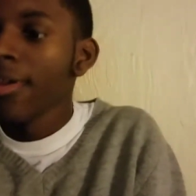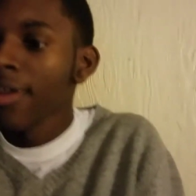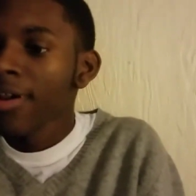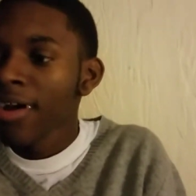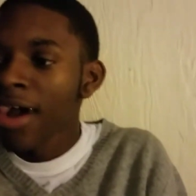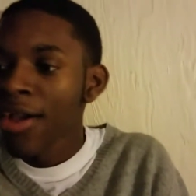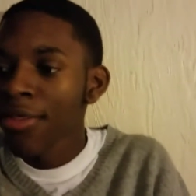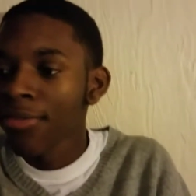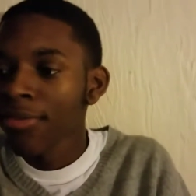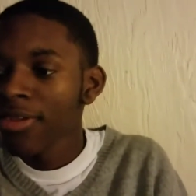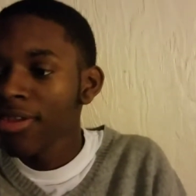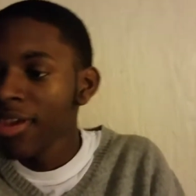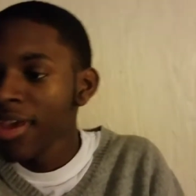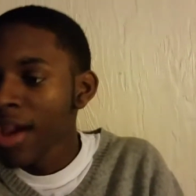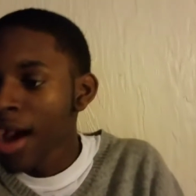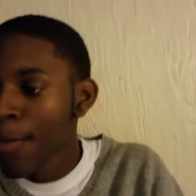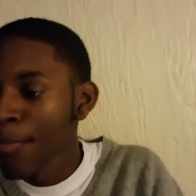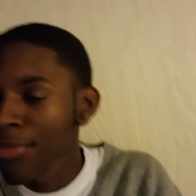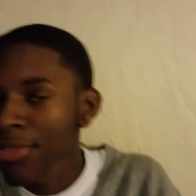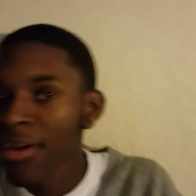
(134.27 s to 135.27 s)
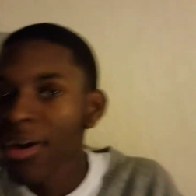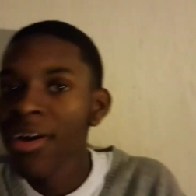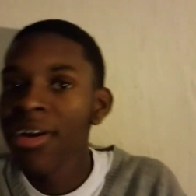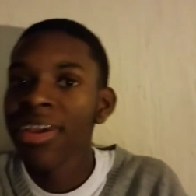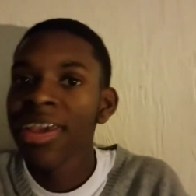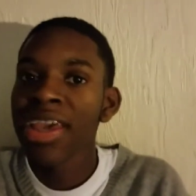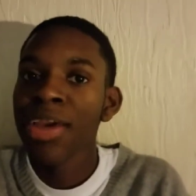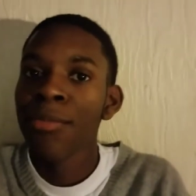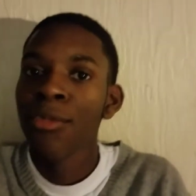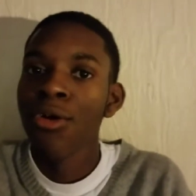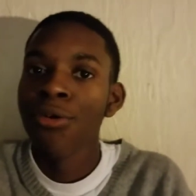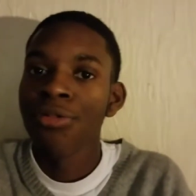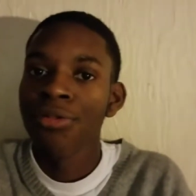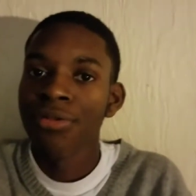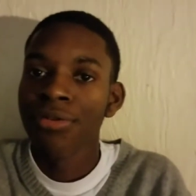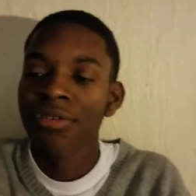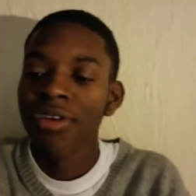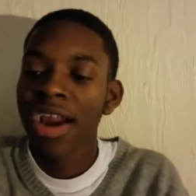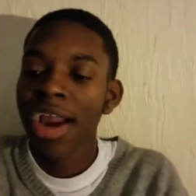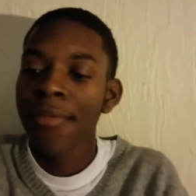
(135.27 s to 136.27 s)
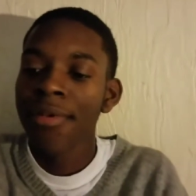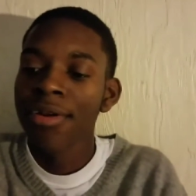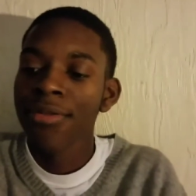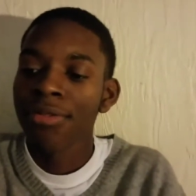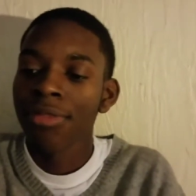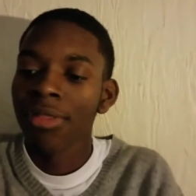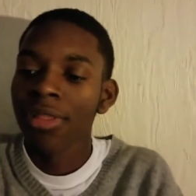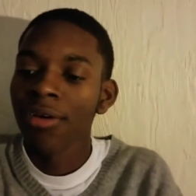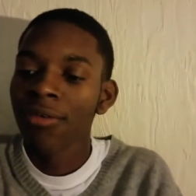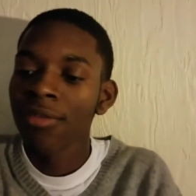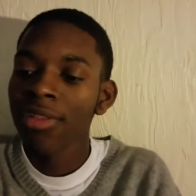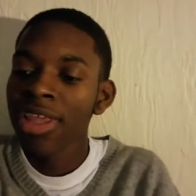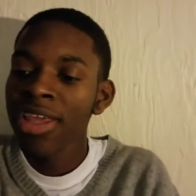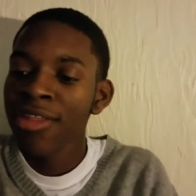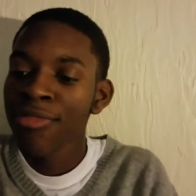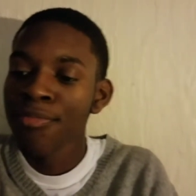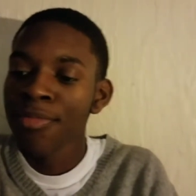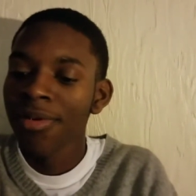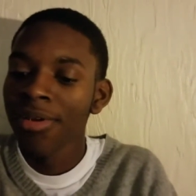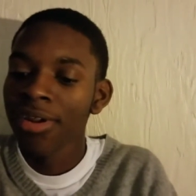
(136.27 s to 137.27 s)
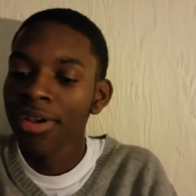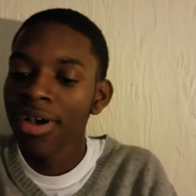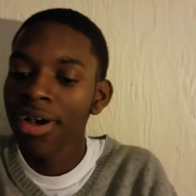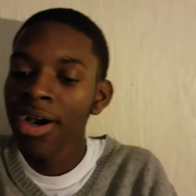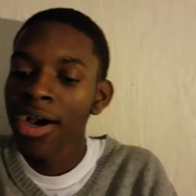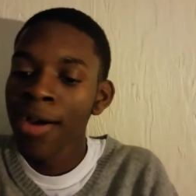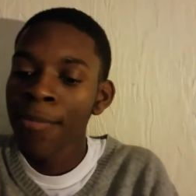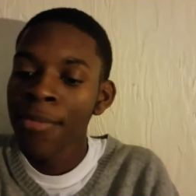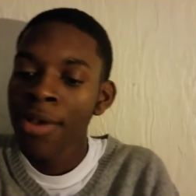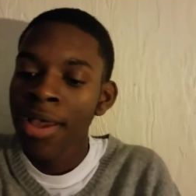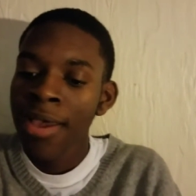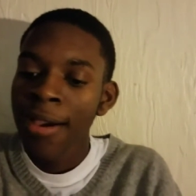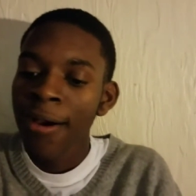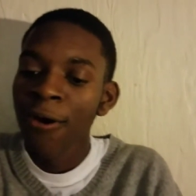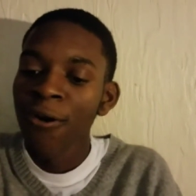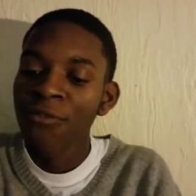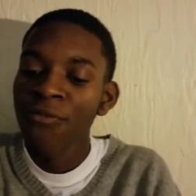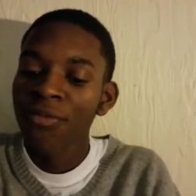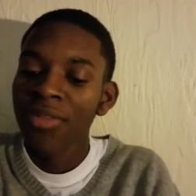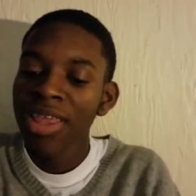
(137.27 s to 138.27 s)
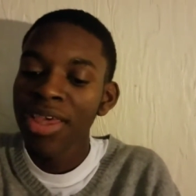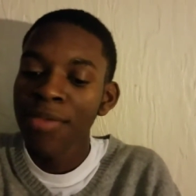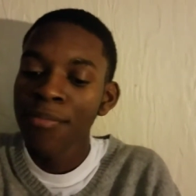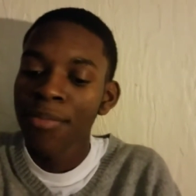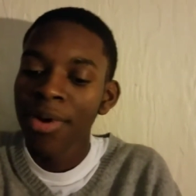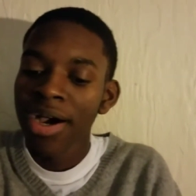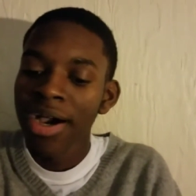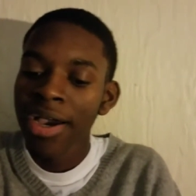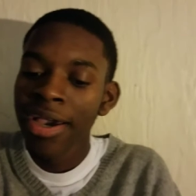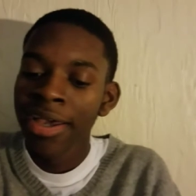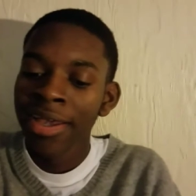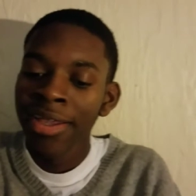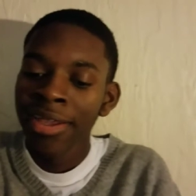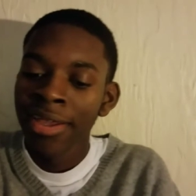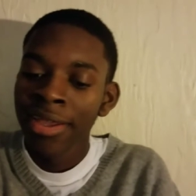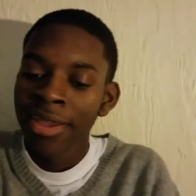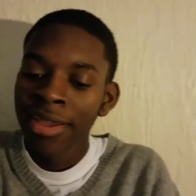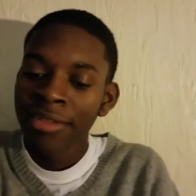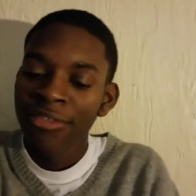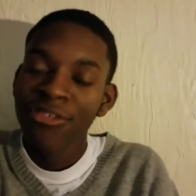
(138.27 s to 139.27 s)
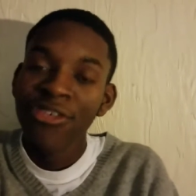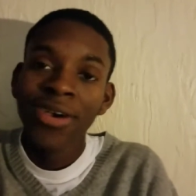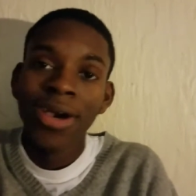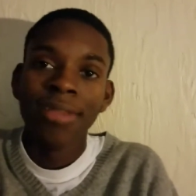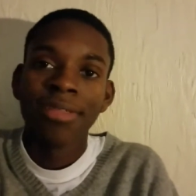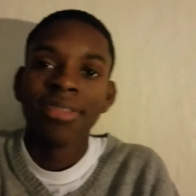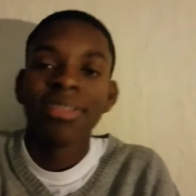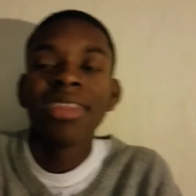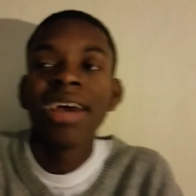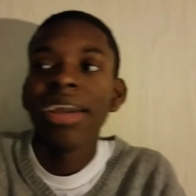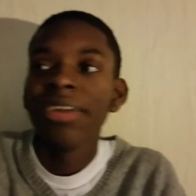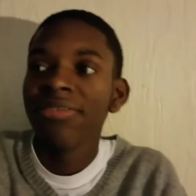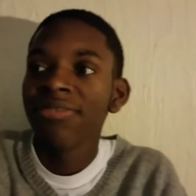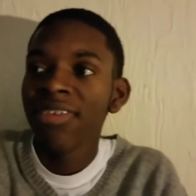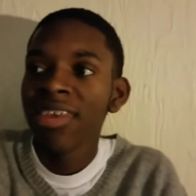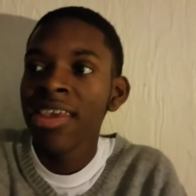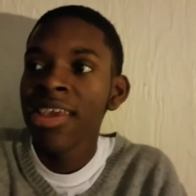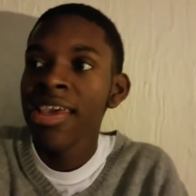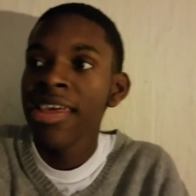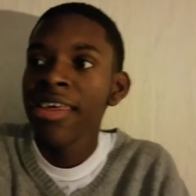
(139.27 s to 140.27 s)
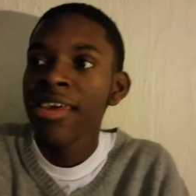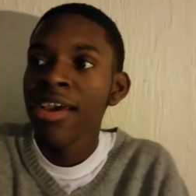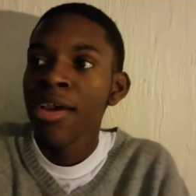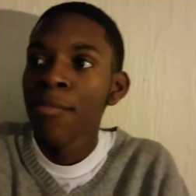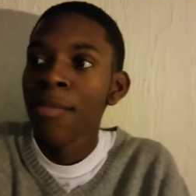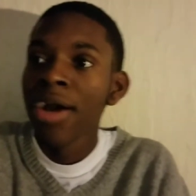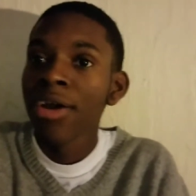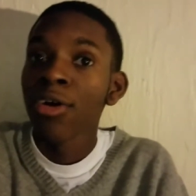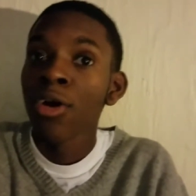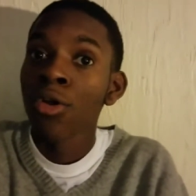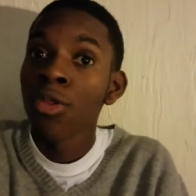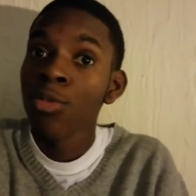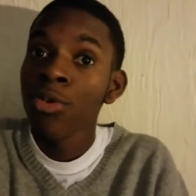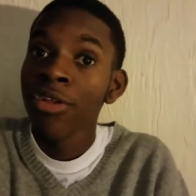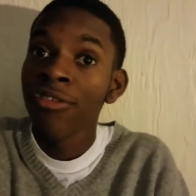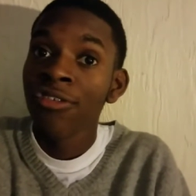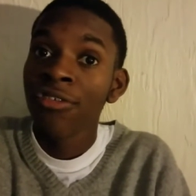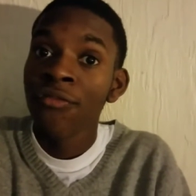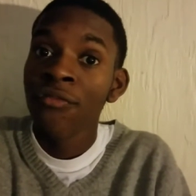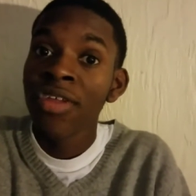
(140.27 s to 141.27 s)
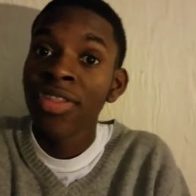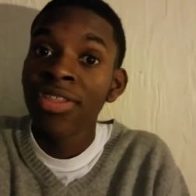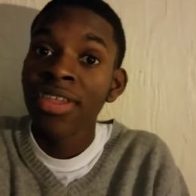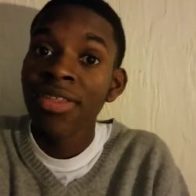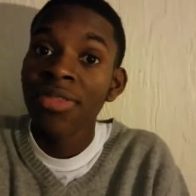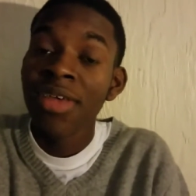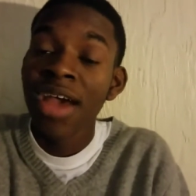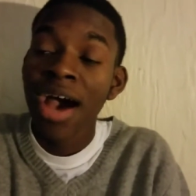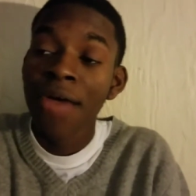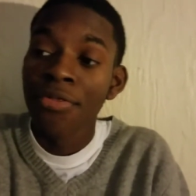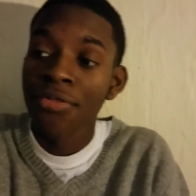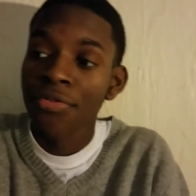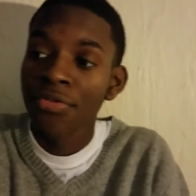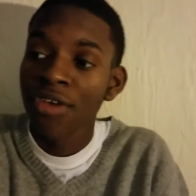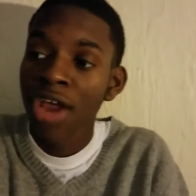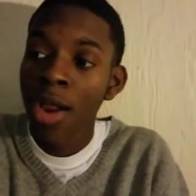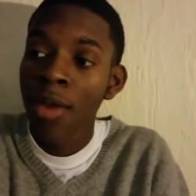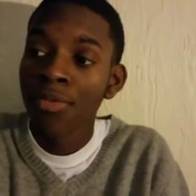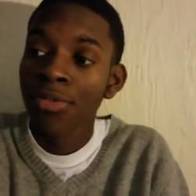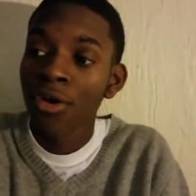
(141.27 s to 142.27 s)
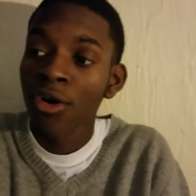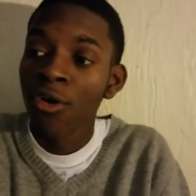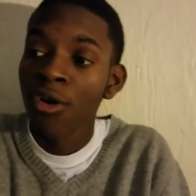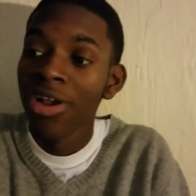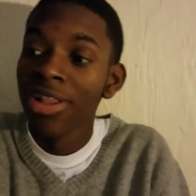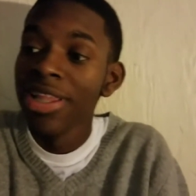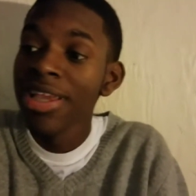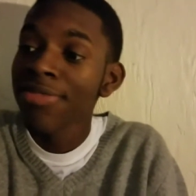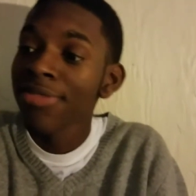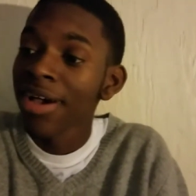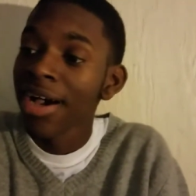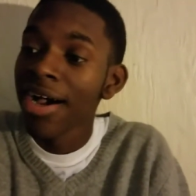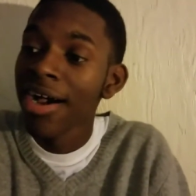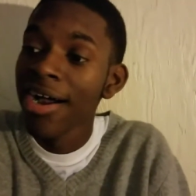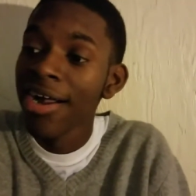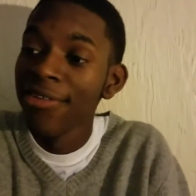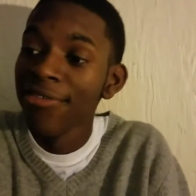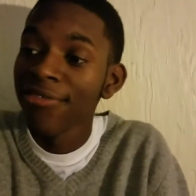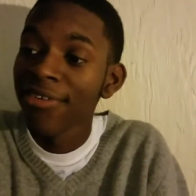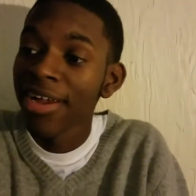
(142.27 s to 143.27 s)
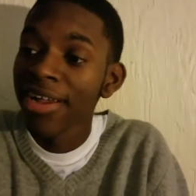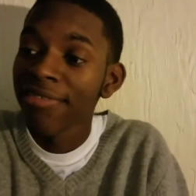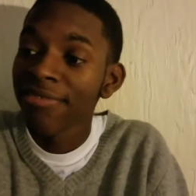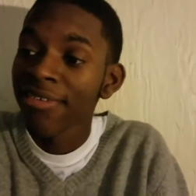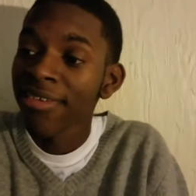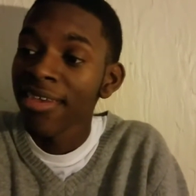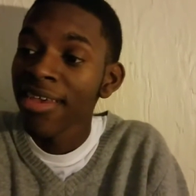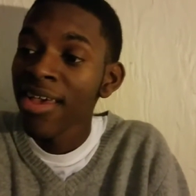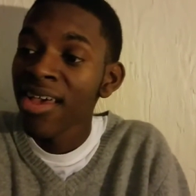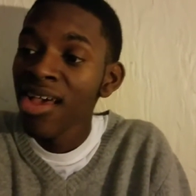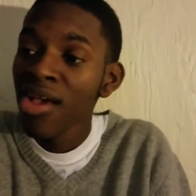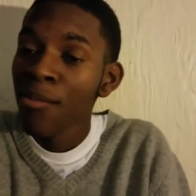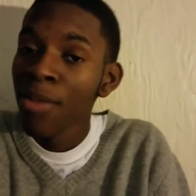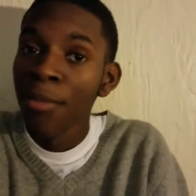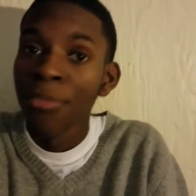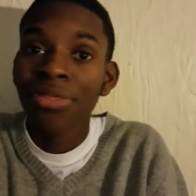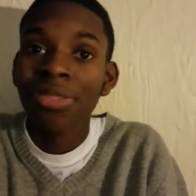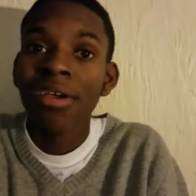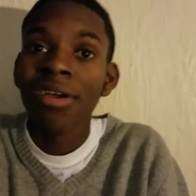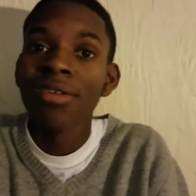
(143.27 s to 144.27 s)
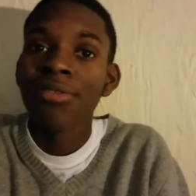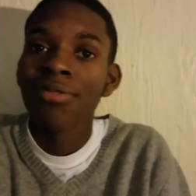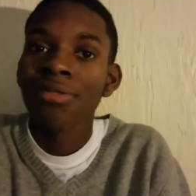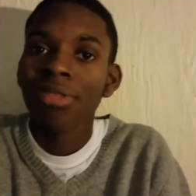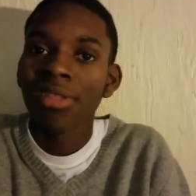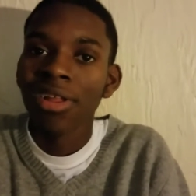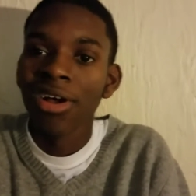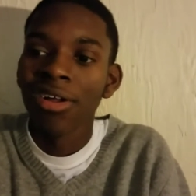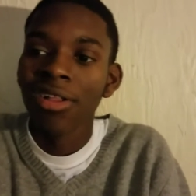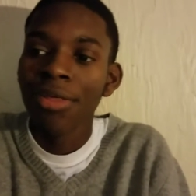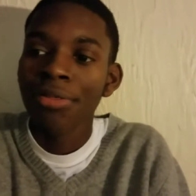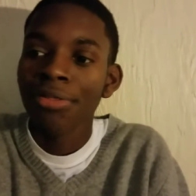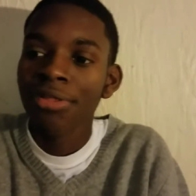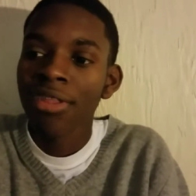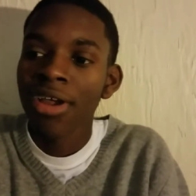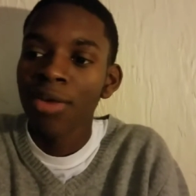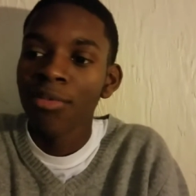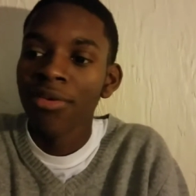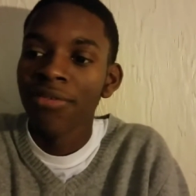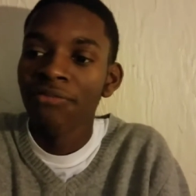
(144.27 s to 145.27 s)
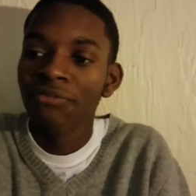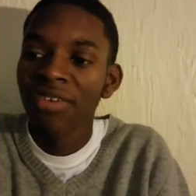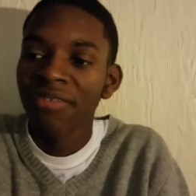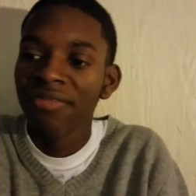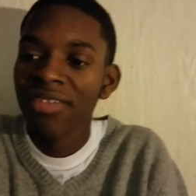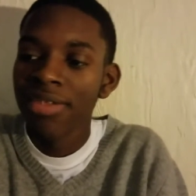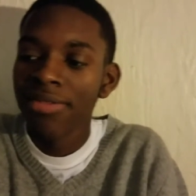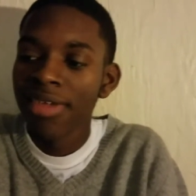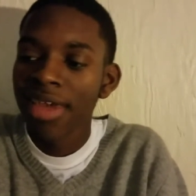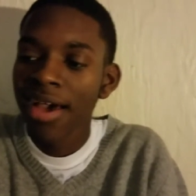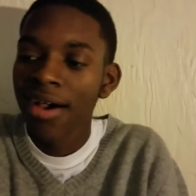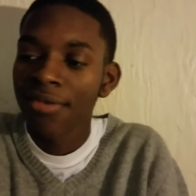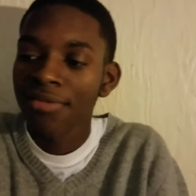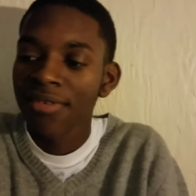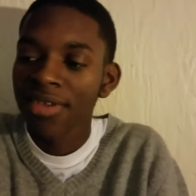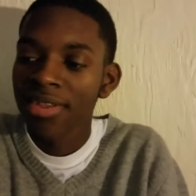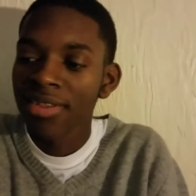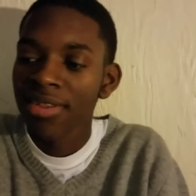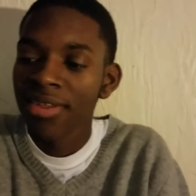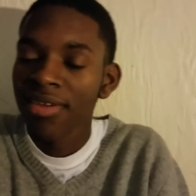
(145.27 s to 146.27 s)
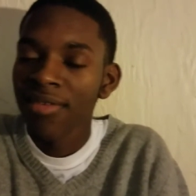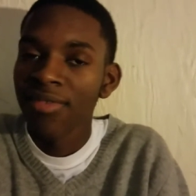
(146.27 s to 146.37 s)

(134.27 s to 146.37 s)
I, I'm starting to gain more subscribers slowly, building up. Hopefully by 2019, my goal is to reach 50,000 subscribers, or at least 100. But I'm starting slow. Let's start with 50,000.